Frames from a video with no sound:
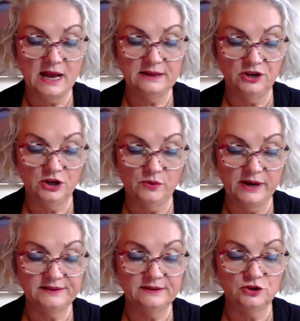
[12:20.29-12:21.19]
and
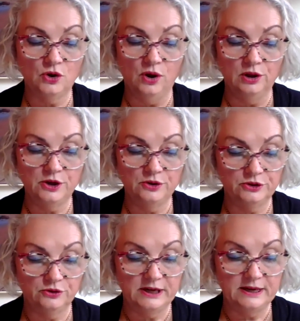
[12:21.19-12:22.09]
request that all
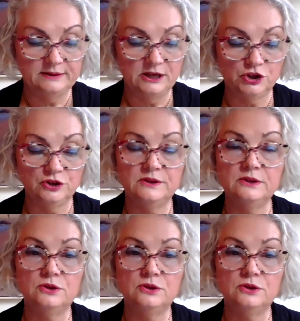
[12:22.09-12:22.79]
those organizations,